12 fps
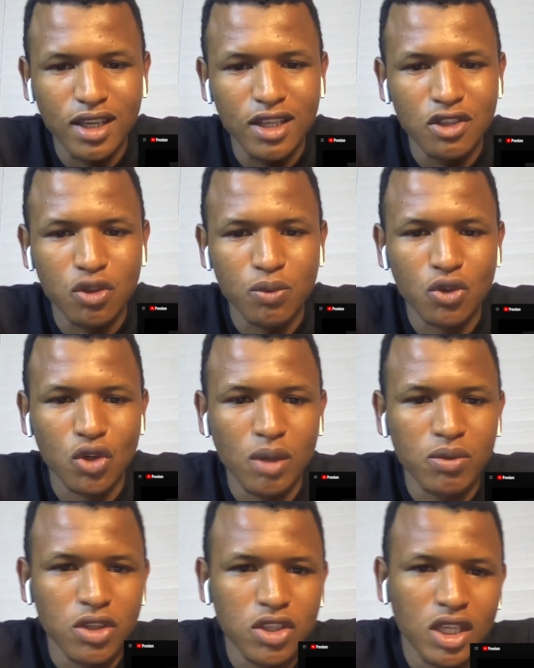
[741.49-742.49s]
and
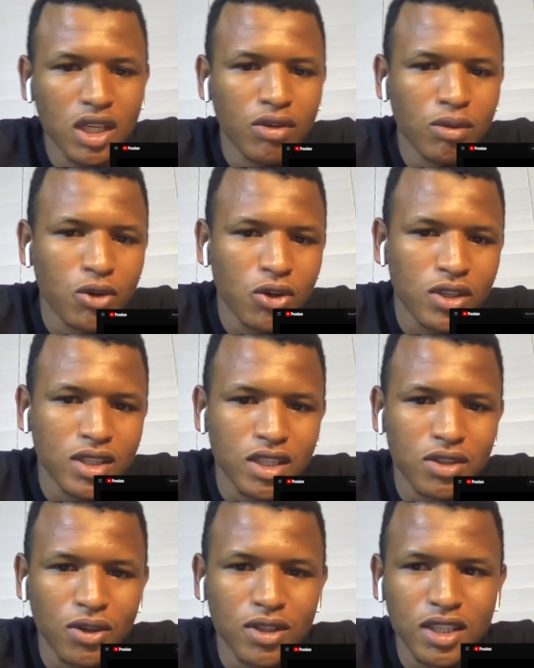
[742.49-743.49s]
subscribe to the channel for more
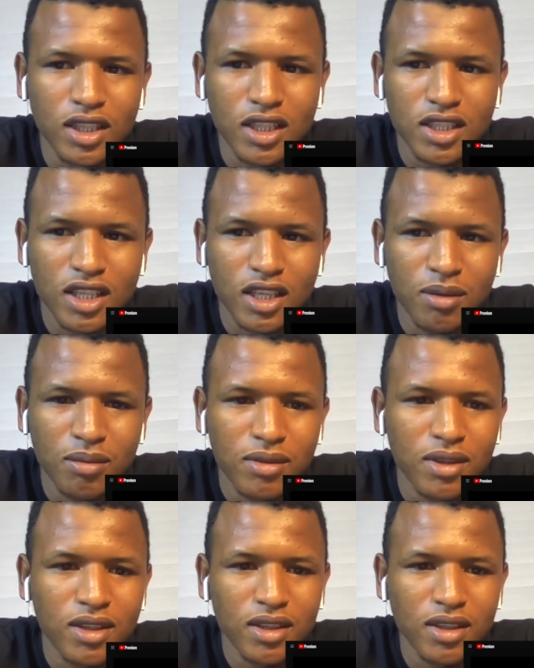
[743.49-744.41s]
content until next time